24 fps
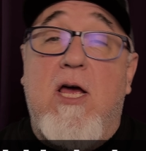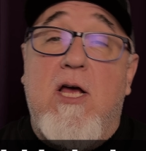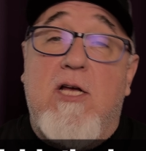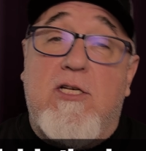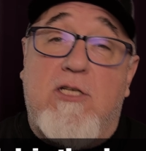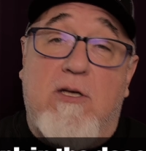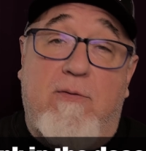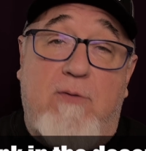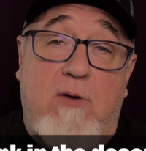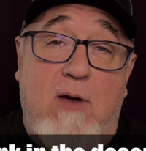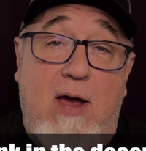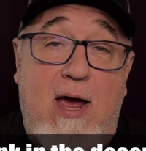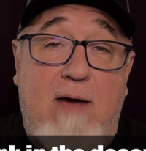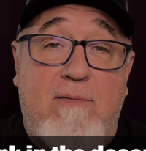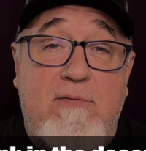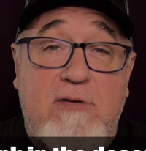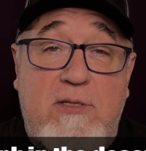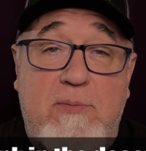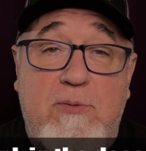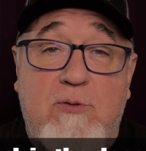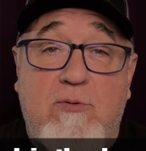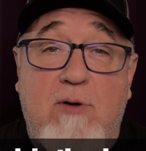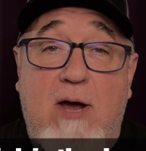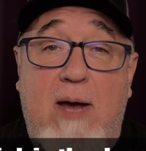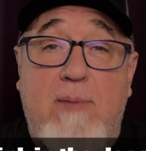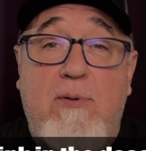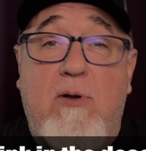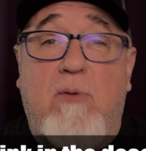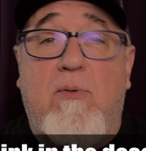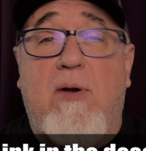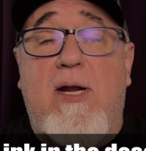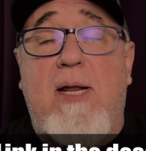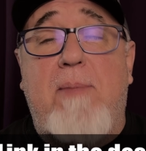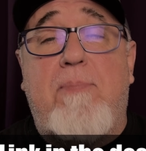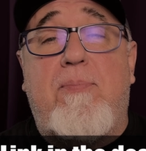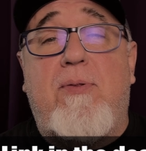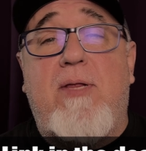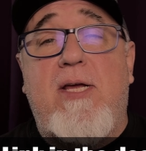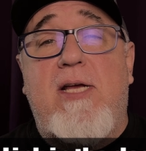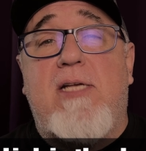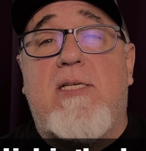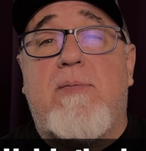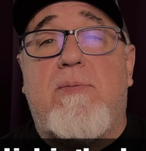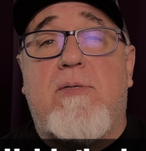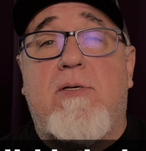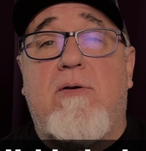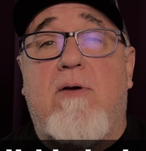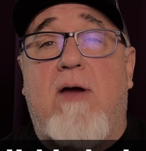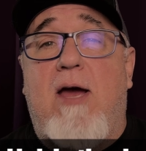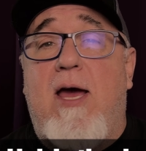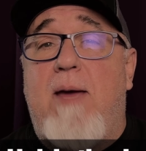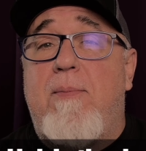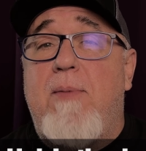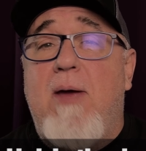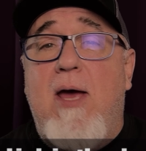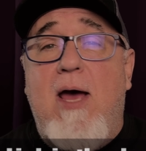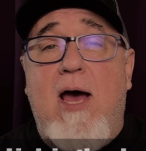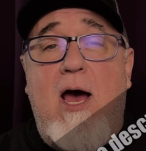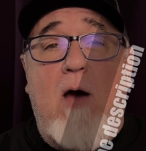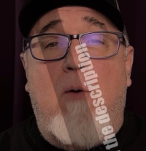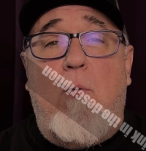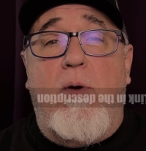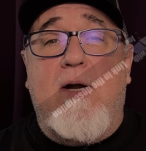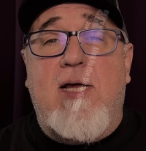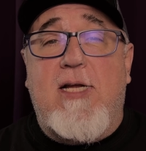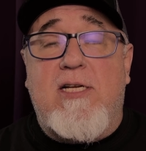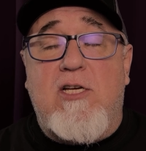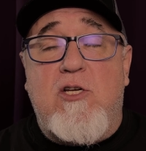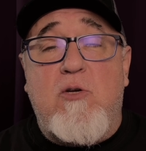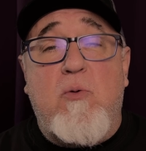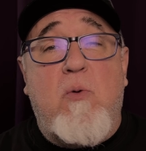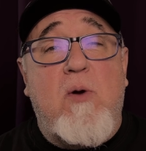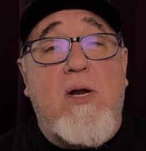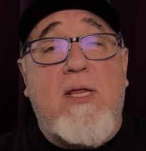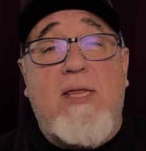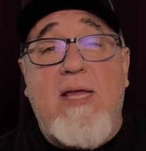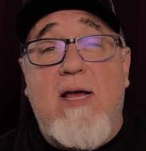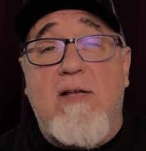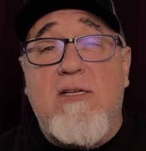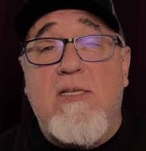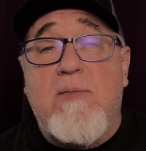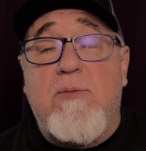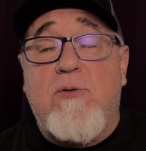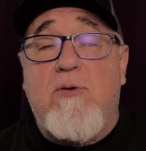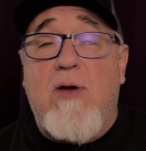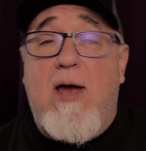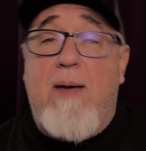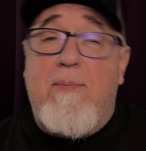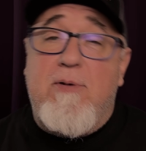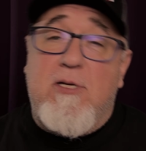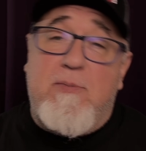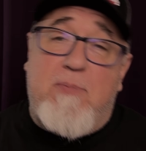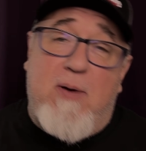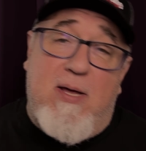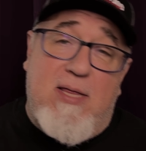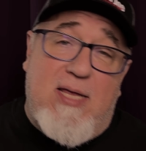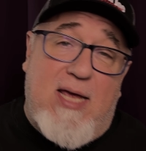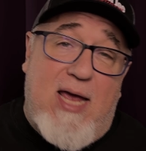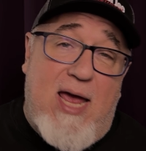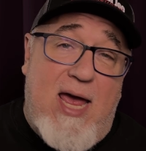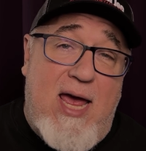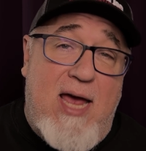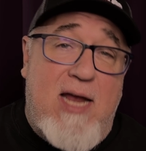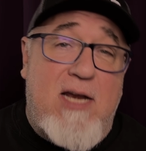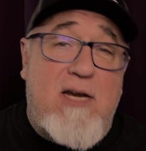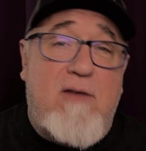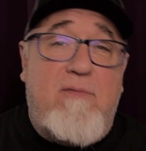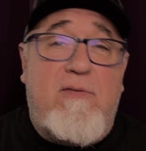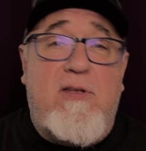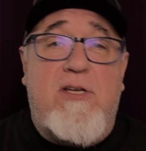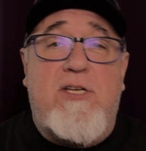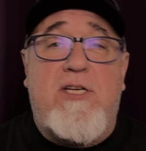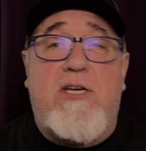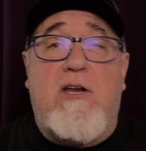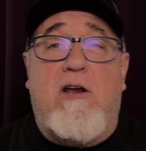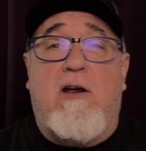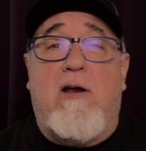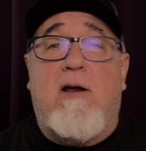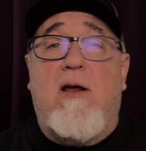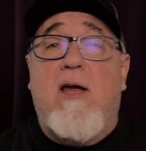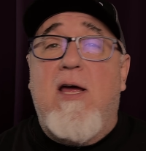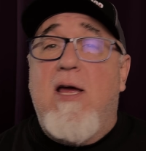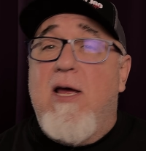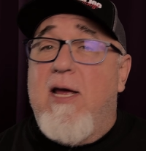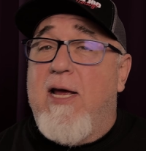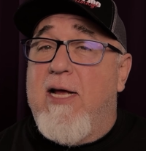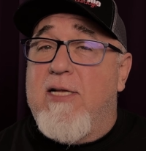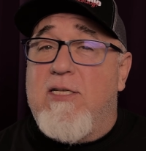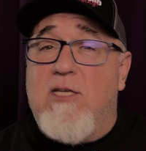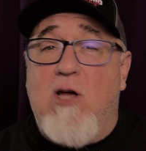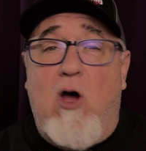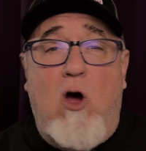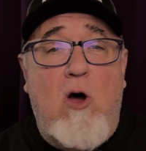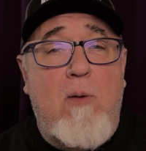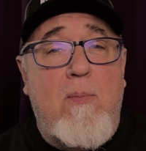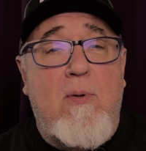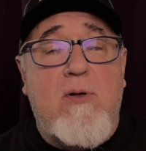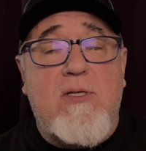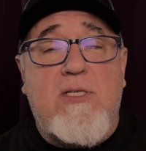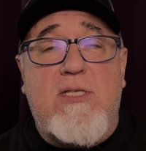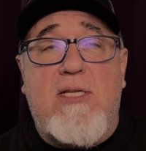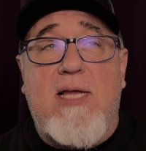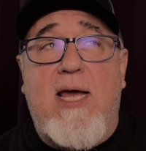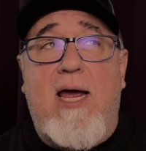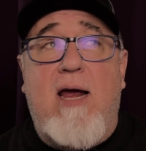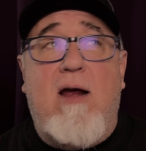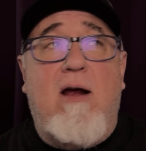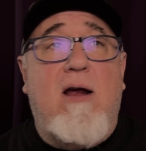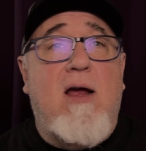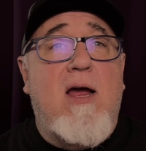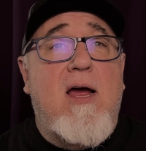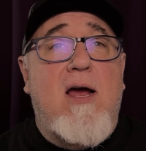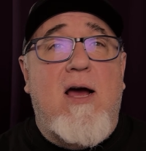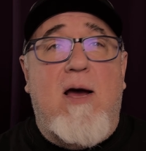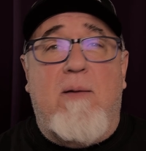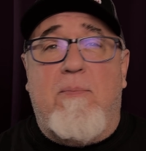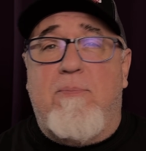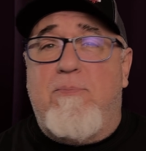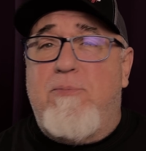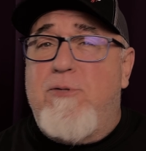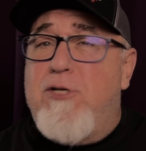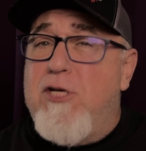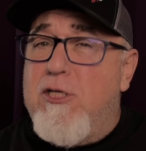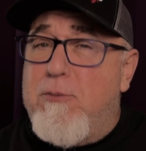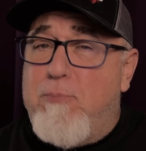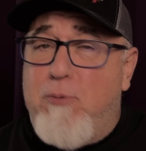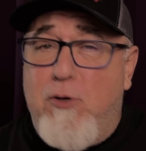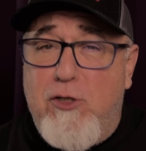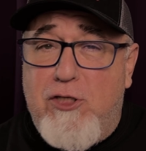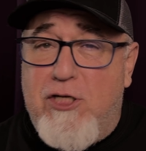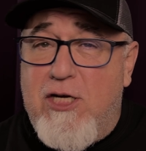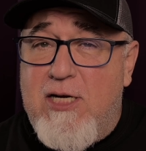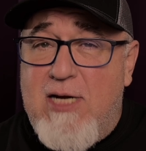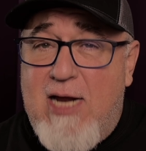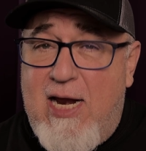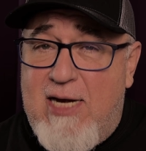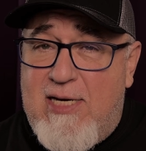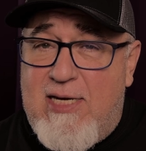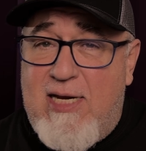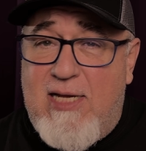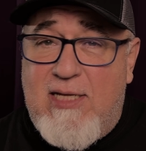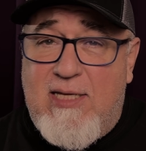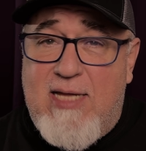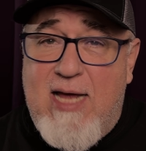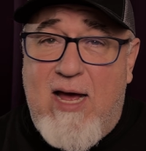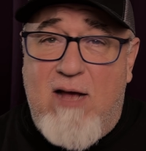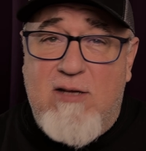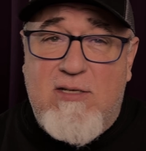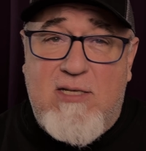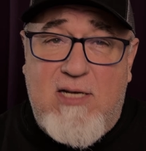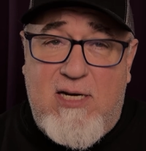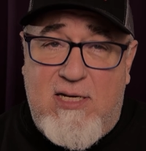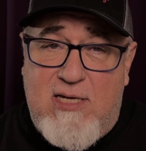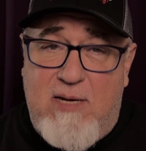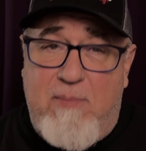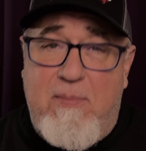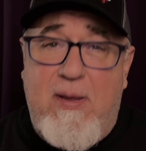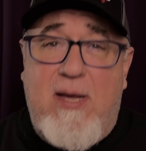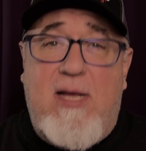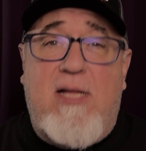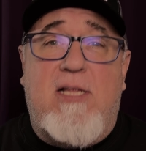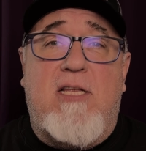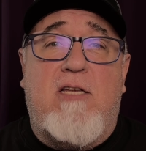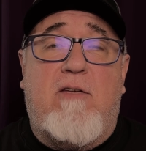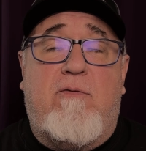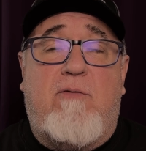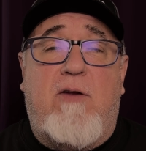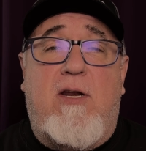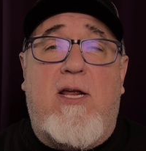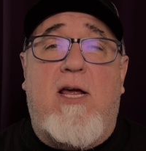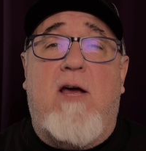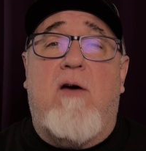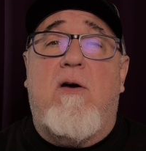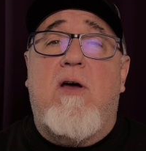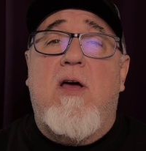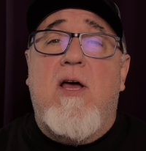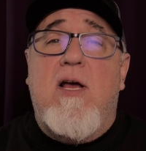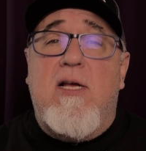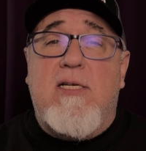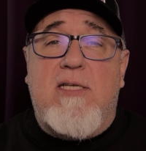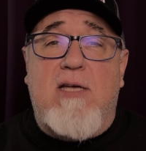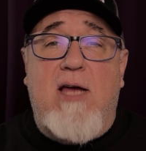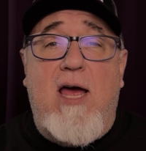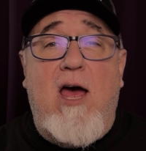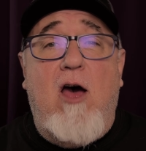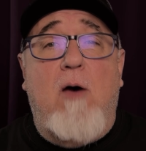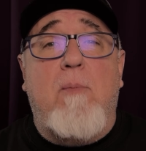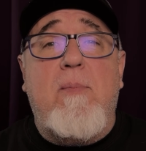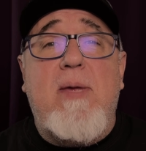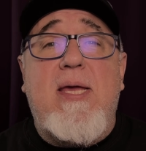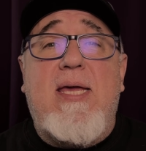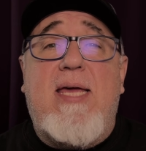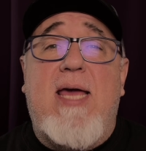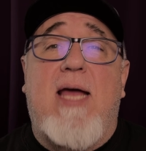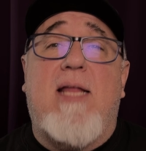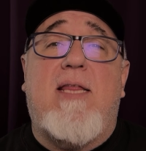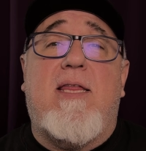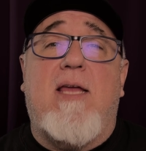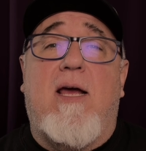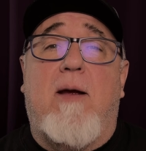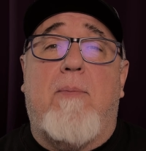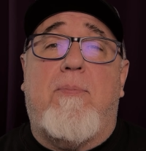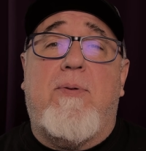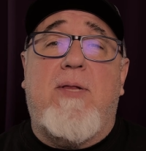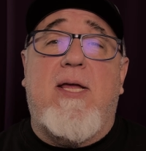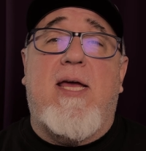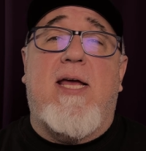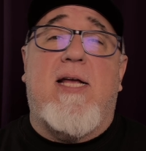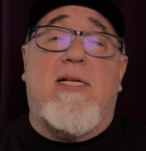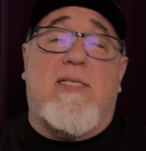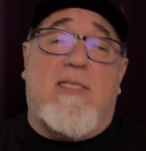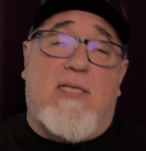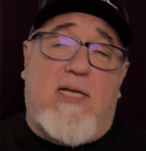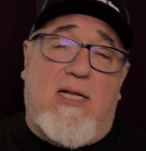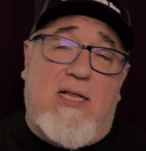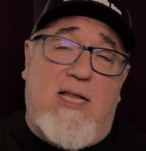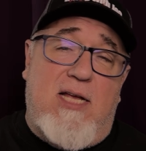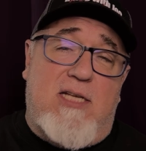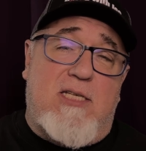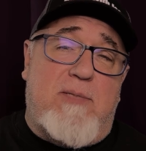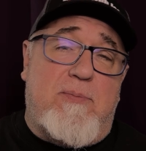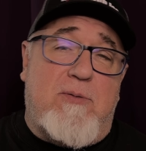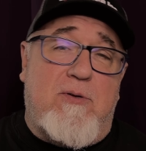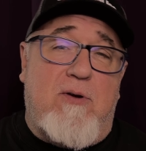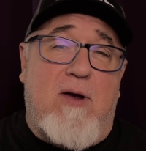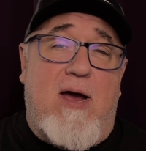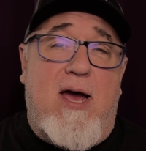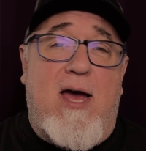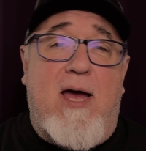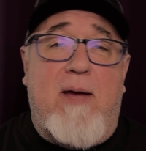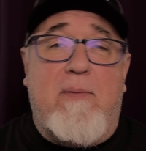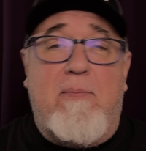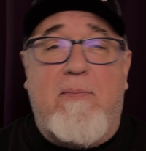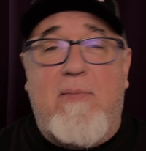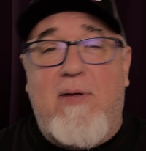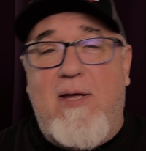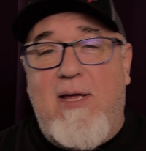So if you haven't subscribed already, please subscribe. I want to get to 20,000 subscribers by the end of this year. It's almost there. I'm just pushing 19,000 as I'm making this video. So help me get there, please. Click subscribe.